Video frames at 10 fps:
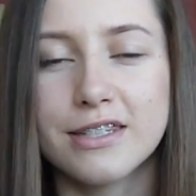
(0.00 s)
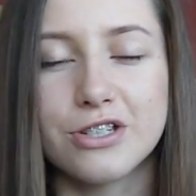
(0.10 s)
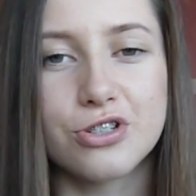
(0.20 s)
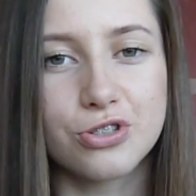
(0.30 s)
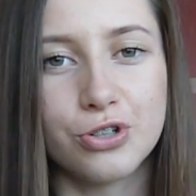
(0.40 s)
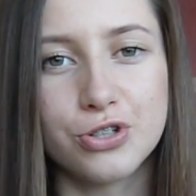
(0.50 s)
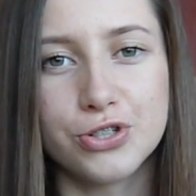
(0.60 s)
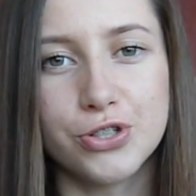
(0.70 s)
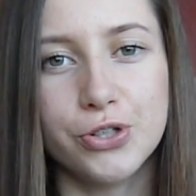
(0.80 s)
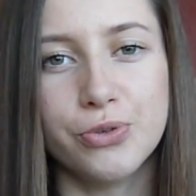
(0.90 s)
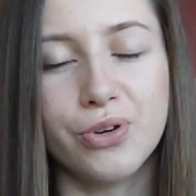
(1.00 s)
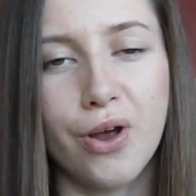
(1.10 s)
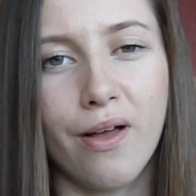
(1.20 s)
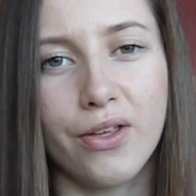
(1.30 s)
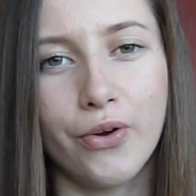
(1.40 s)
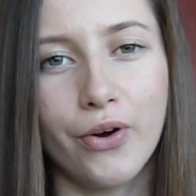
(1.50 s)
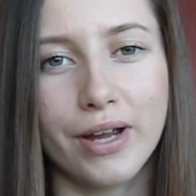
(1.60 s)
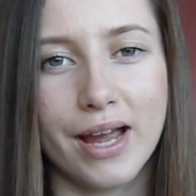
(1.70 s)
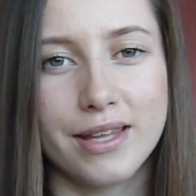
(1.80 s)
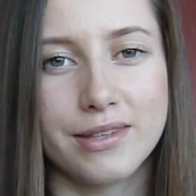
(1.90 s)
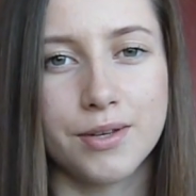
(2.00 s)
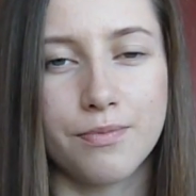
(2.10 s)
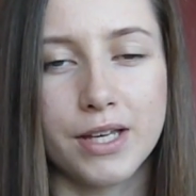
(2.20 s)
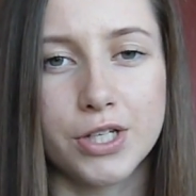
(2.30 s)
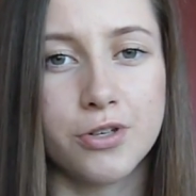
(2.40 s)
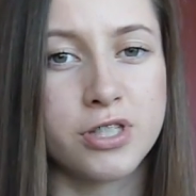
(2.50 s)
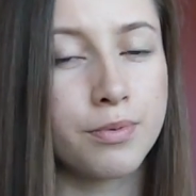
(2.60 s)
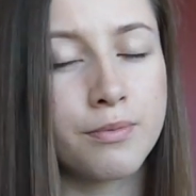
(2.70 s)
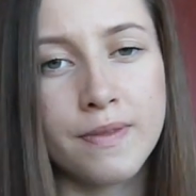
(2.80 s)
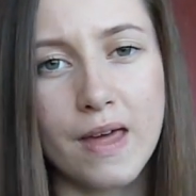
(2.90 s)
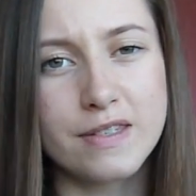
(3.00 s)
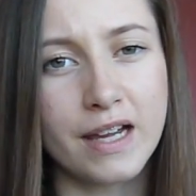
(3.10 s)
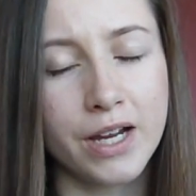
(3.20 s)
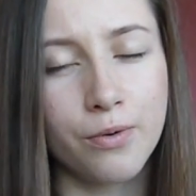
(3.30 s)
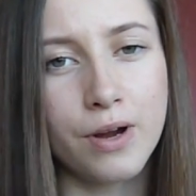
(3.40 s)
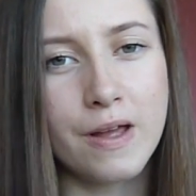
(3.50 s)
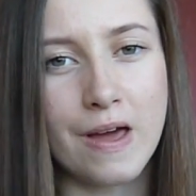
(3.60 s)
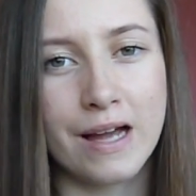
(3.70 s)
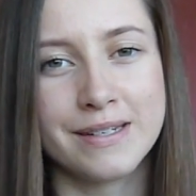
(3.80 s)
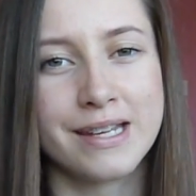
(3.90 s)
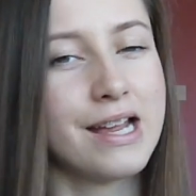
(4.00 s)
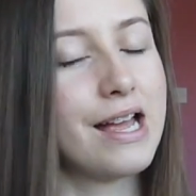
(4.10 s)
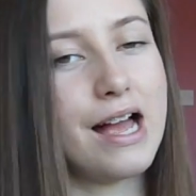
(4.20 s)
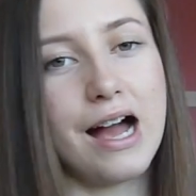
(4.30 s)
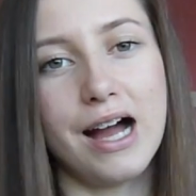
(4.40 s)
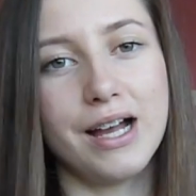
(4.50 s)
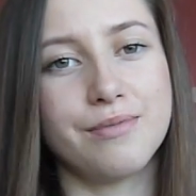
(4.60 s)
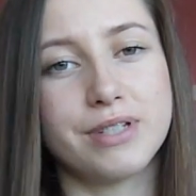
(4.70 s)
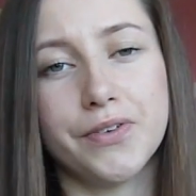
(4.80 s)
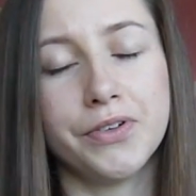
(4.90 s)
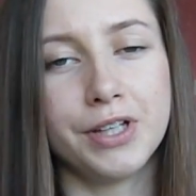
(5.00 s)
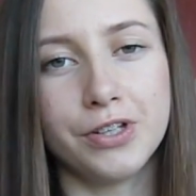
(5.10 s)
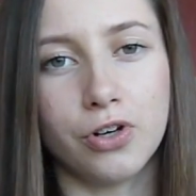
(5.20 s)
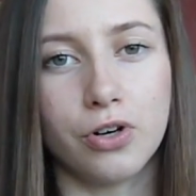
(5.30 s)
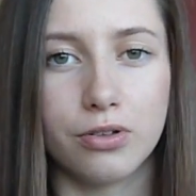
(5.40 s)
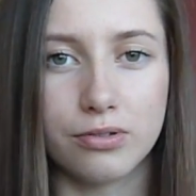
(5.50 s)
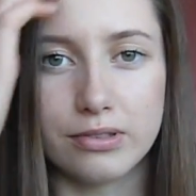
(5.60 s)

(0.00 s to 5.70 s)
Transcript: It's just good to know that you are getting something to supplement their diet with, and I'm definitely not